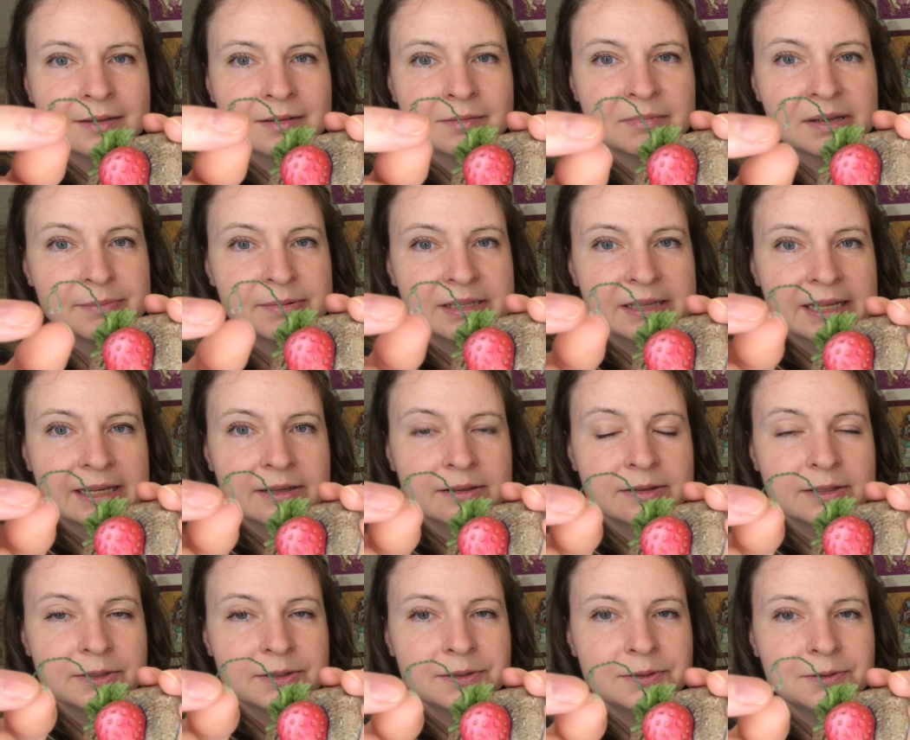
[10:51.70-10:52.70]
maybe like
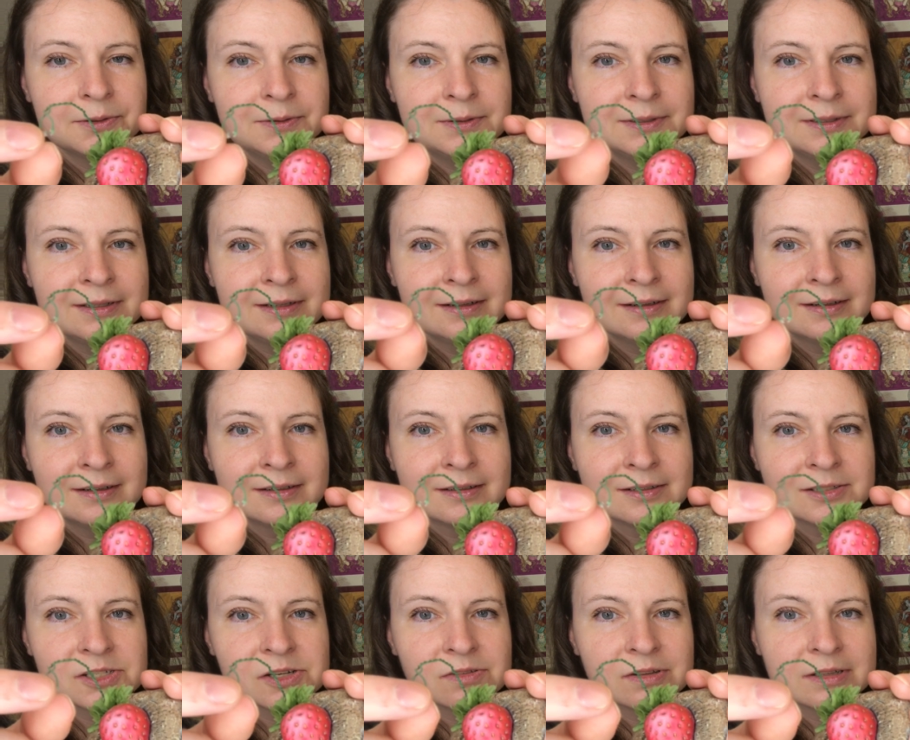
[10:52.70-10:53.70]
glue
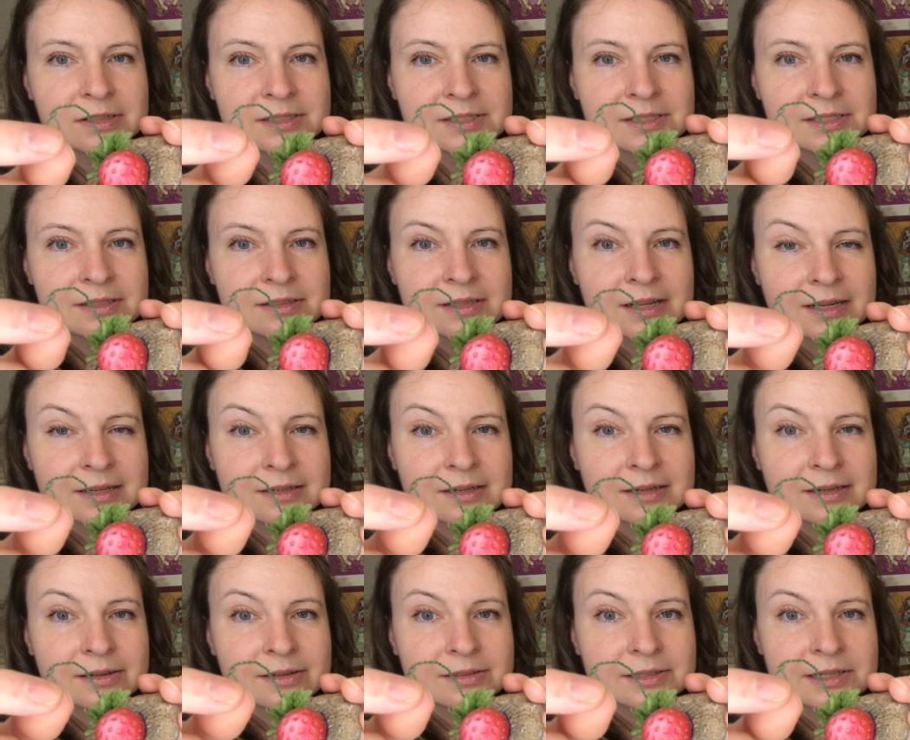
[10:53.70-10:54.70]
so that not,
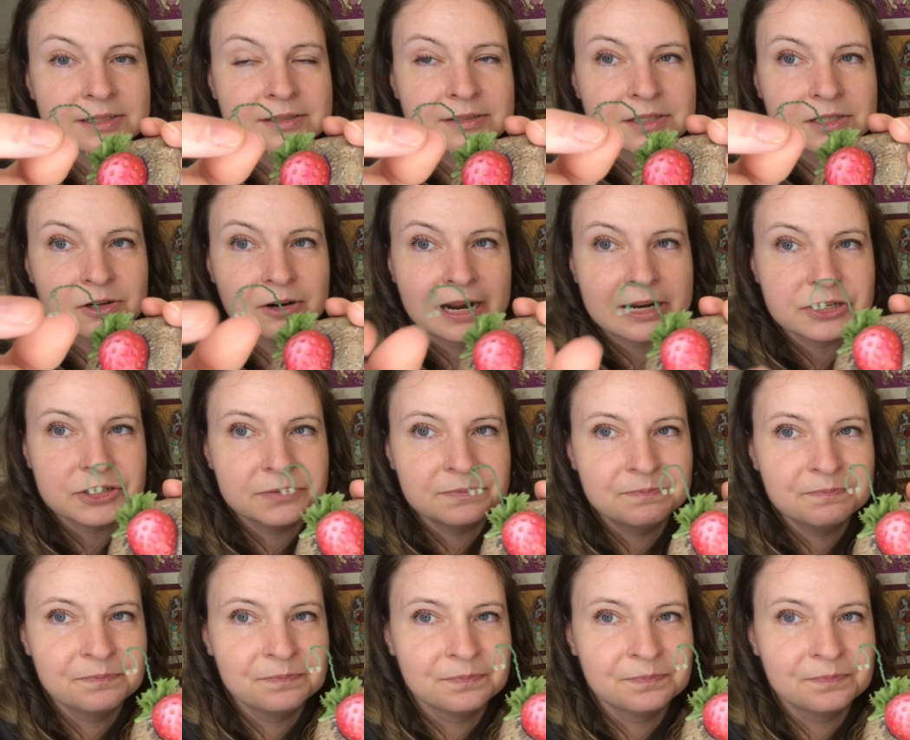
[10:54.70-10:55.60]
uh, doesn't scratch them.